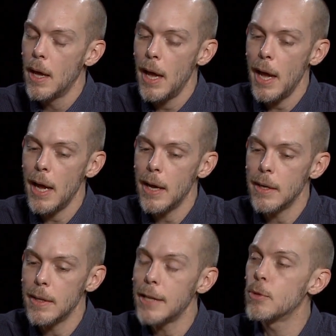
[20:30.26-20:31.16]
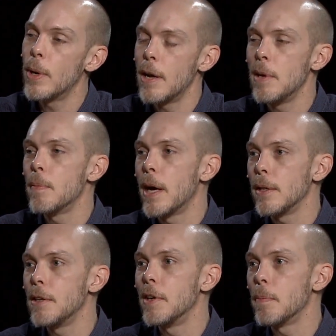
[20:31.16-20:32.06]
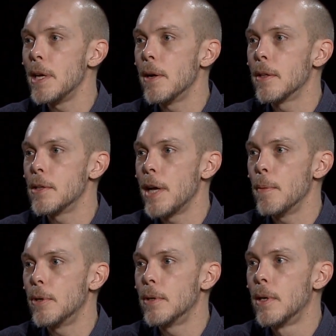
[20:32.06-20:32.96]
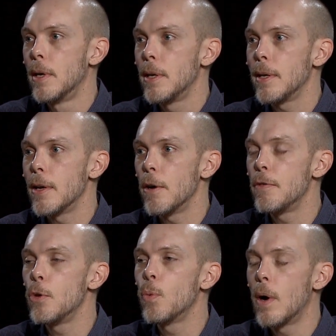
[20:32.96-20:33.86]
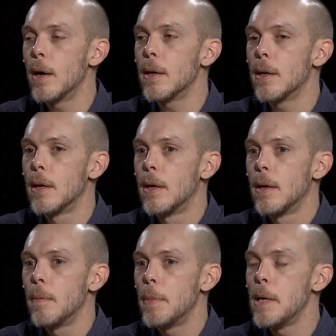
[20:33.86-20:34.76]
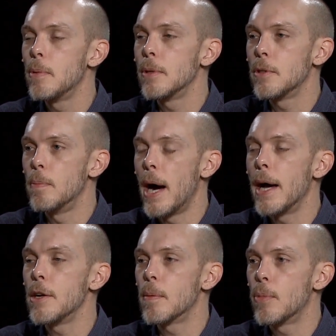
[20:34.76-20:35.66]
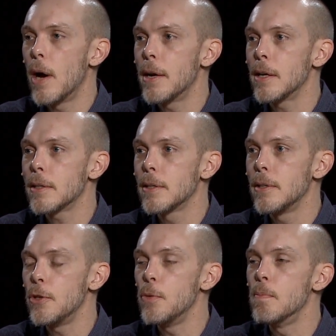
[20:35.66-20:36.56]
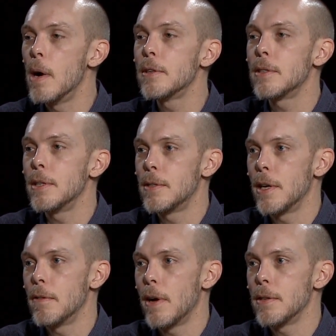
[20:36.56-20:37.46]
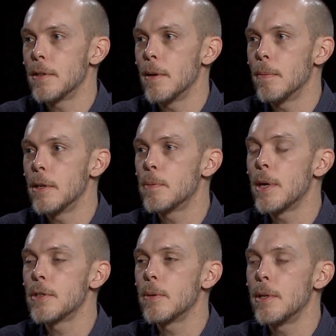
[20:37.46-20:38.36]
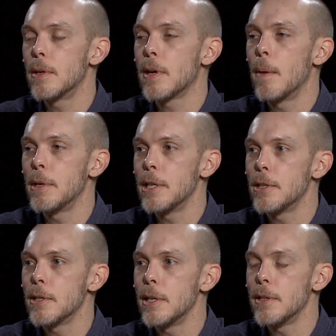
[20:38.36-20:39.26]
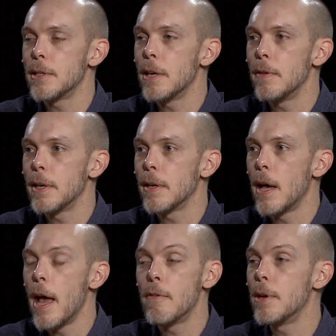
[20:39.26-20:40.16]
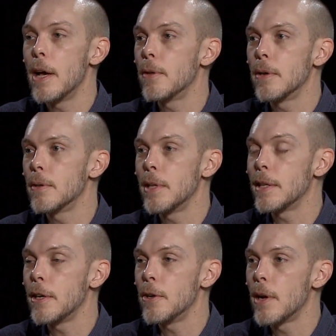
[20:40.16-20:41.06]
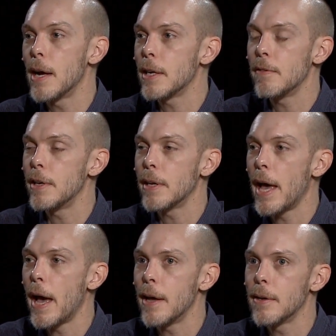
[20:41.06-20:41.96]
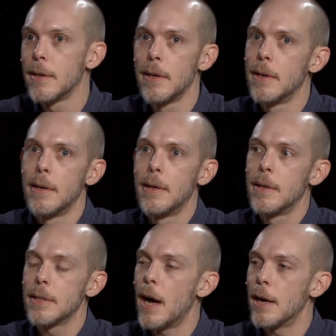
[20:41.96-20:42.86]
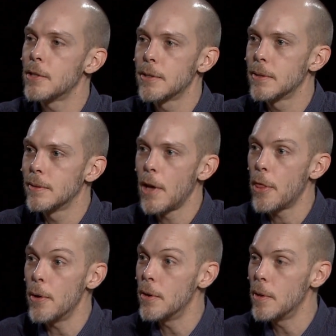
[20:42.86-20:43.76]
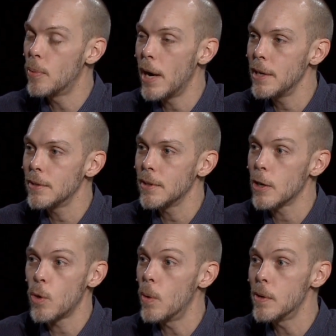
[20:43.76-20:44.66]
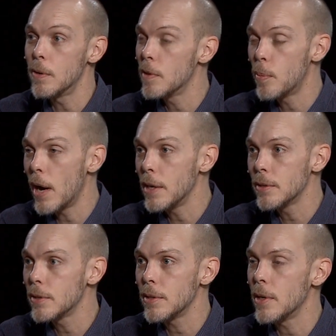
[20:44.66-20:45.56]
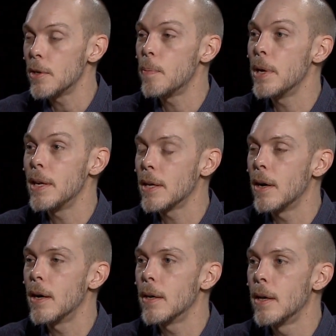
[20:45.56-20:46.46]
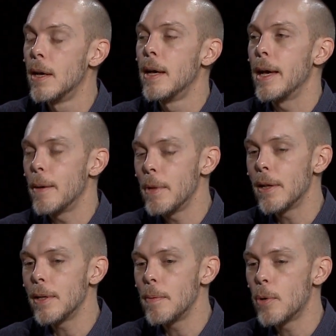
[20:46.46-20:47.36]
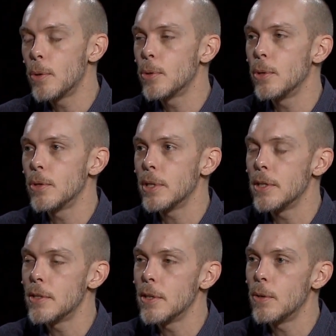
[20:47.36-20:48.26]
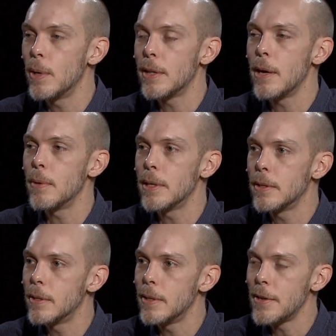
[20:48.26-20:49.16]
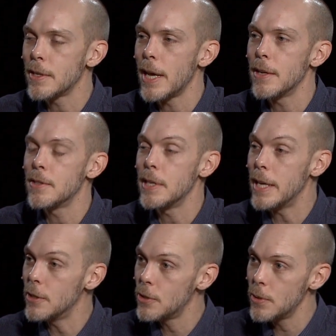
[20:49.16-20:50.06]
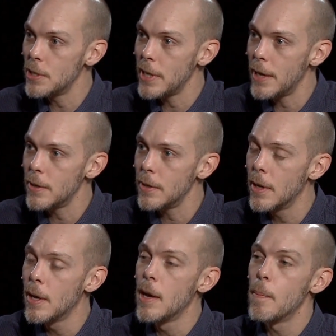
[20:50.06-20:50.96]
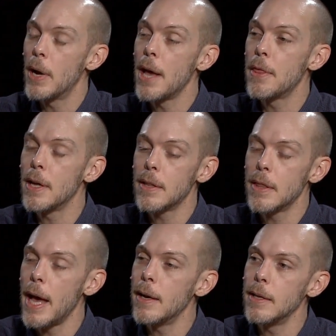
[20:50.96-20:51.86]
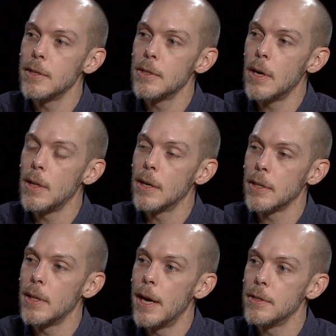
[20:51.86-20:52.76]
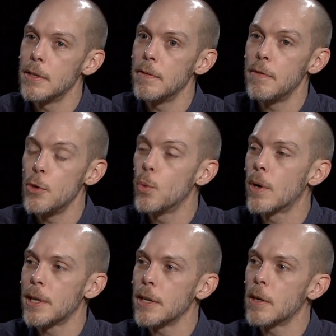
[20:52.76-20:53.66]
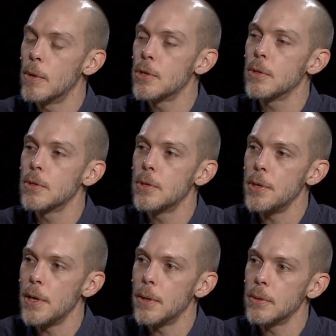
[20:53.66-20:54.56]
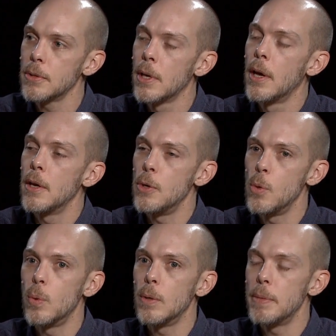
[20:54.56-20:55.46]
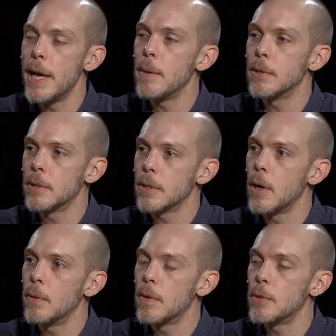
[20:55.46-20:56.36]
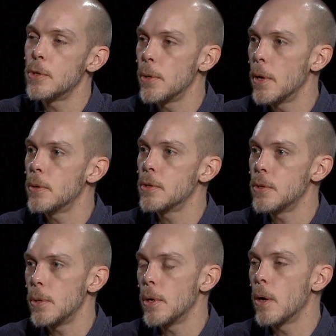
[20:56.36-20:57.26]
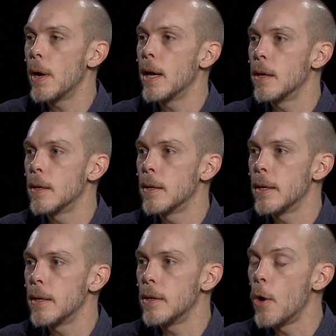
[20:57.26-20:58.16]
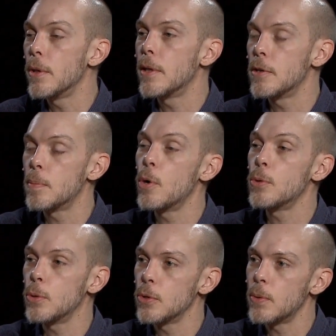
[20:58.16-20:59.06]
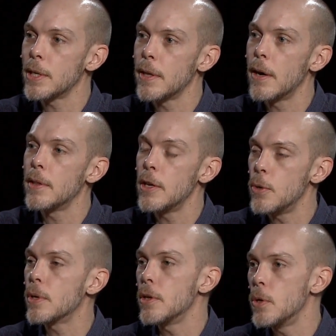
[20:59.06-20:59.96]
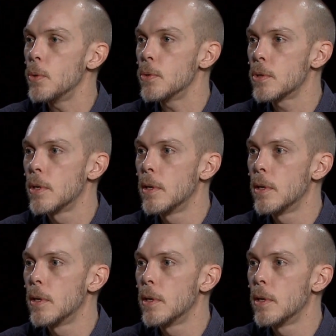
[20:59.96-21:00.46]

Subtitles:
And that's what I mean by leaving meat on the table. You know, if you want people to buy your product, you must incentivize them, especially when your competition is giving every other thing that you're not giving at, gosh, a third the price, a quarter of the price, You know, depending on, admittedly, Pro Tools is still what they would designate as the industry standard, but I think that that is along the lines of if you work in commercial studios, you will be able to go from studio to studio and know that there's a Pro Tools rig there that you can use